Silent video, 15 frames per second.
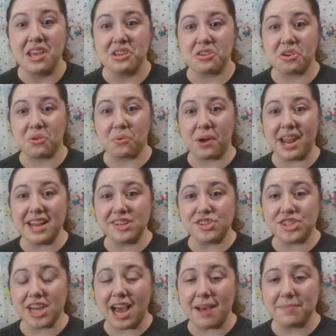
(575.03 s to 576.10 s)
Great
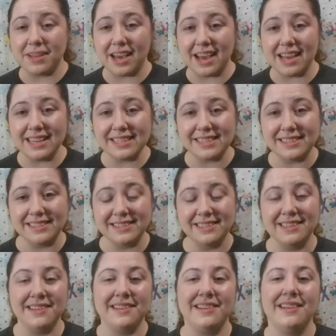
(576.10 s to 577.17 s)
job, guys!
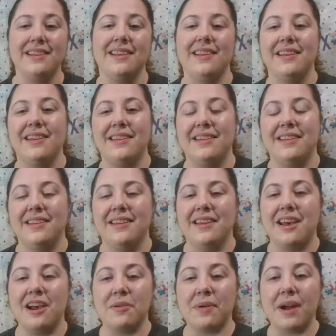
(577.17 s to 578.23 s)

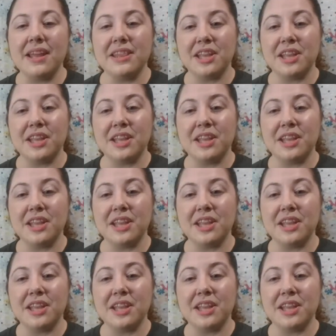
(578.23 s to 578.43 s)
Alright,